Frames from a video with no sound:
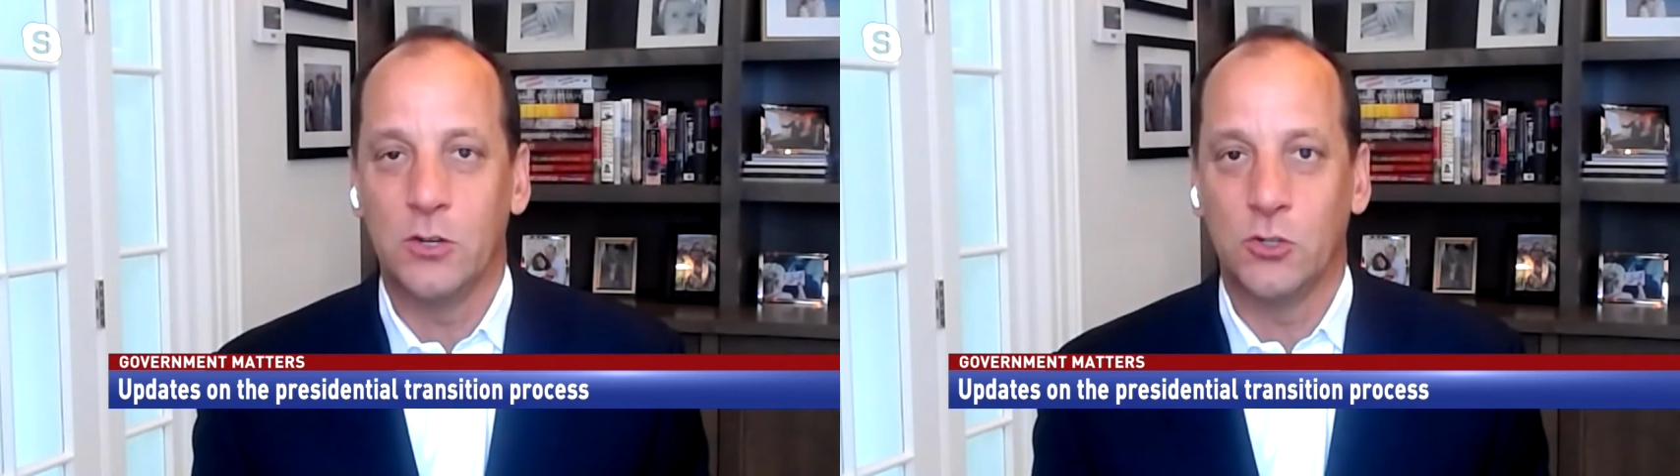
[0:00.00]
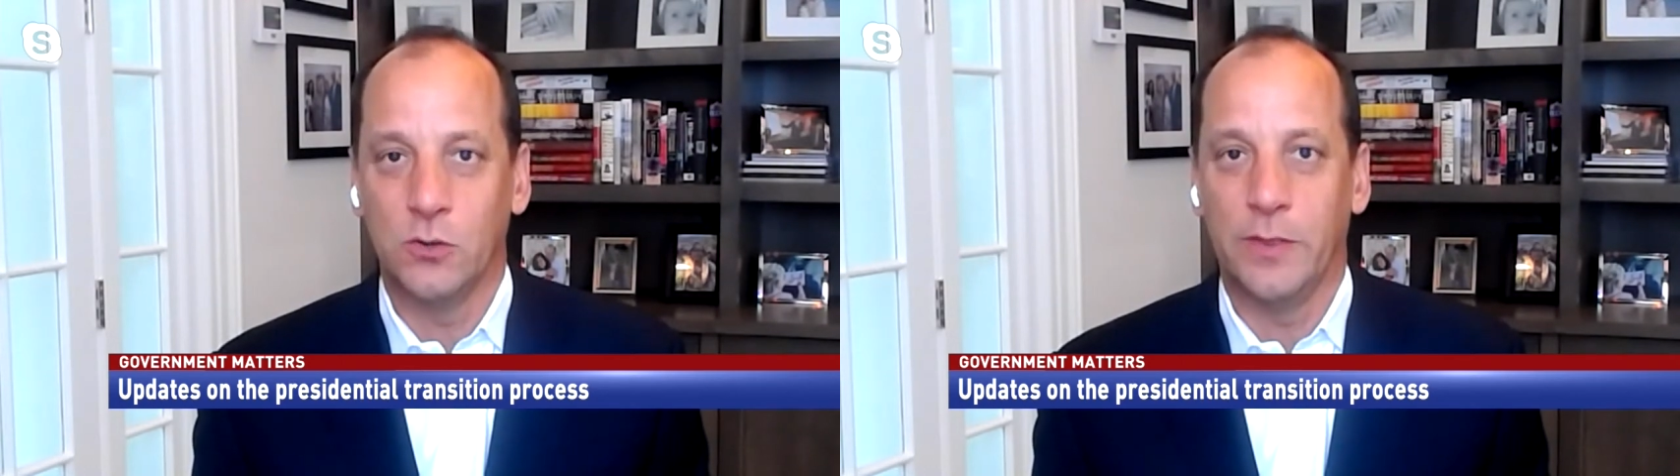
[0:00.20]

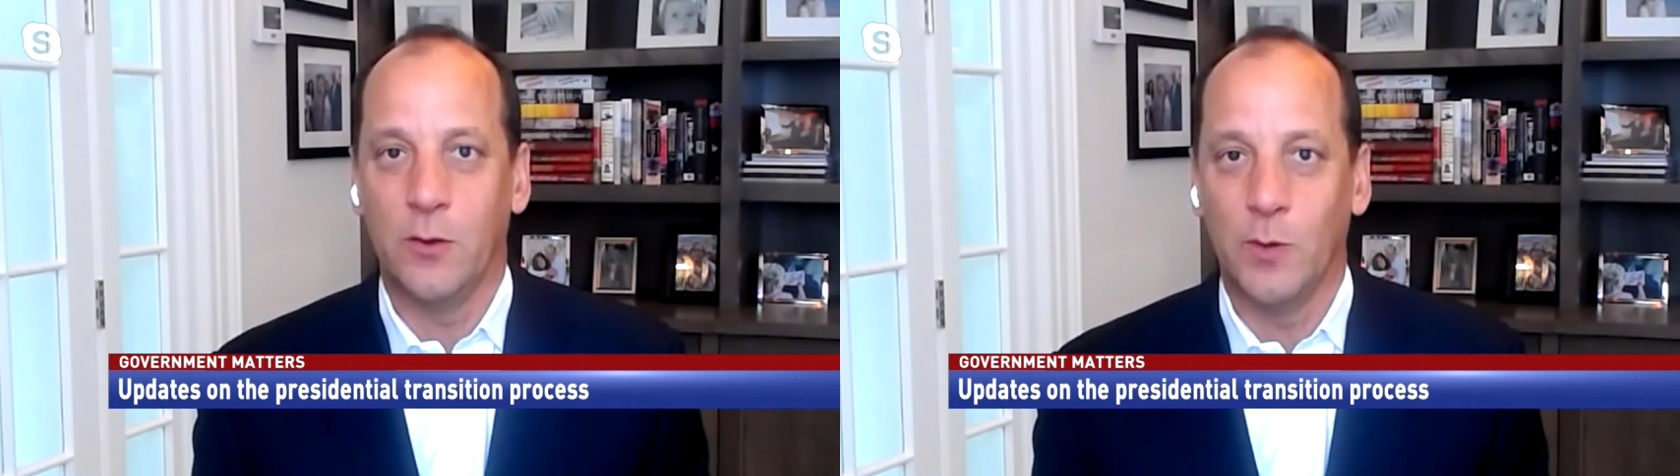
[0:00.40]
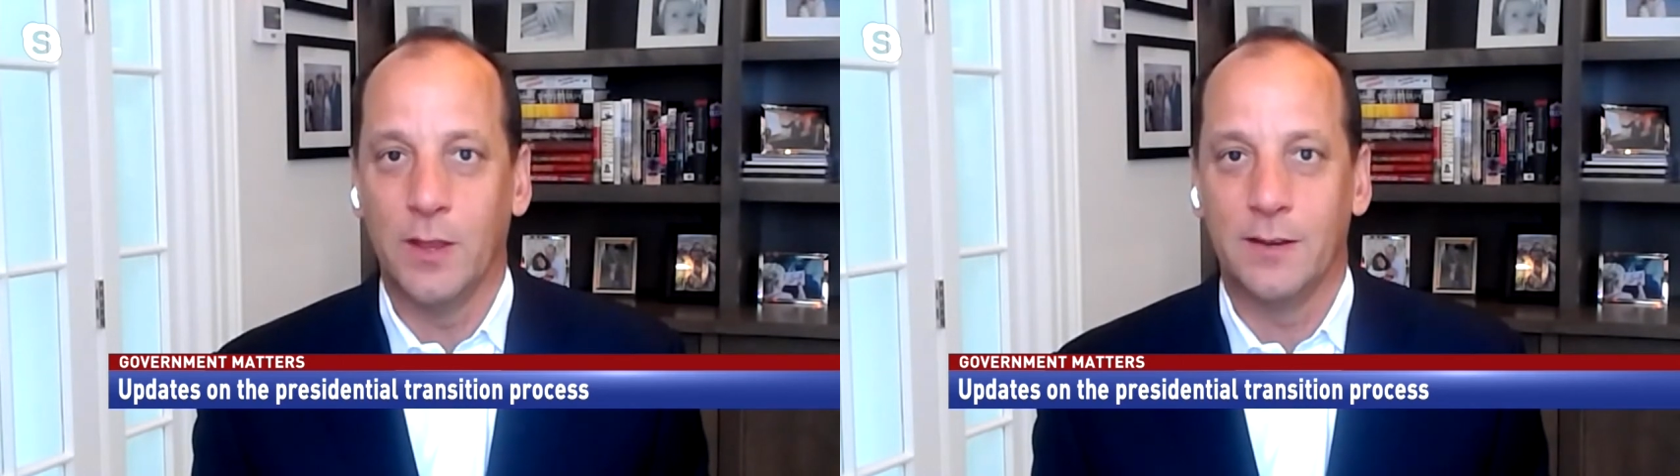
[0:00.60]
should they
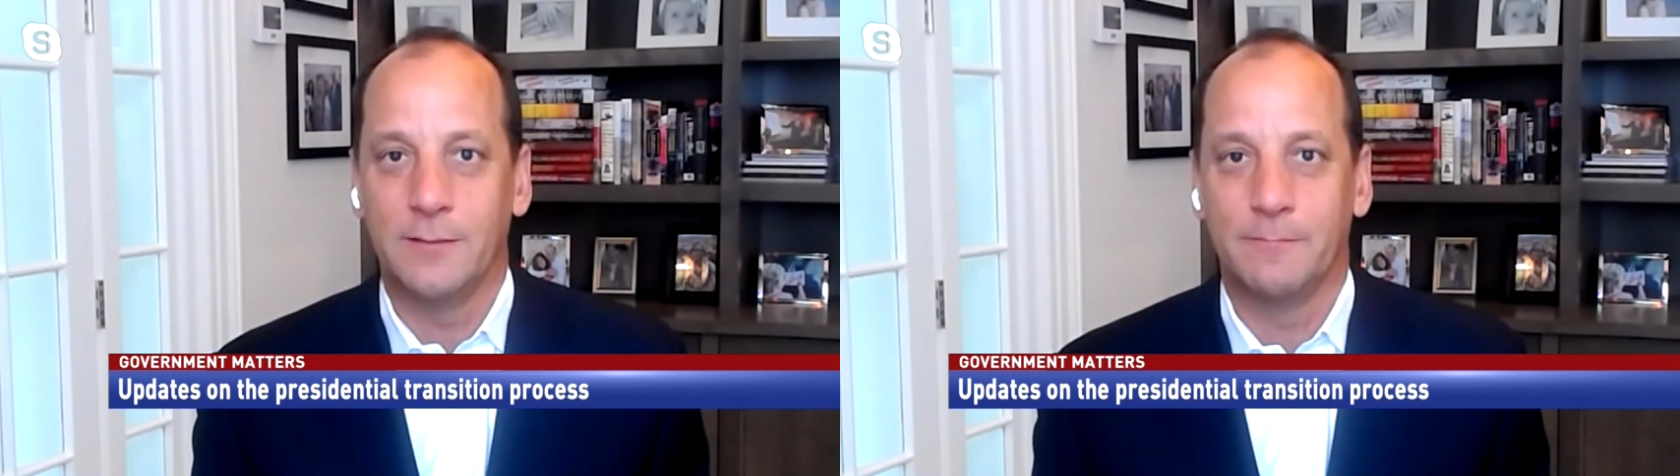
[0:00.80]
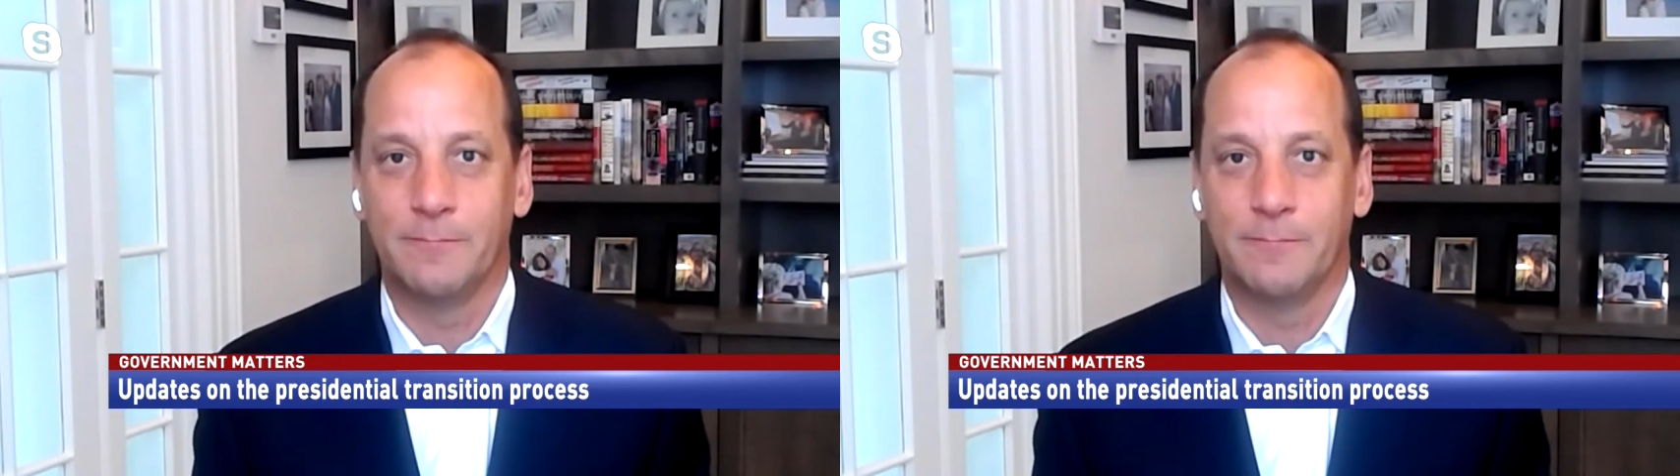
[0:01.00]
win.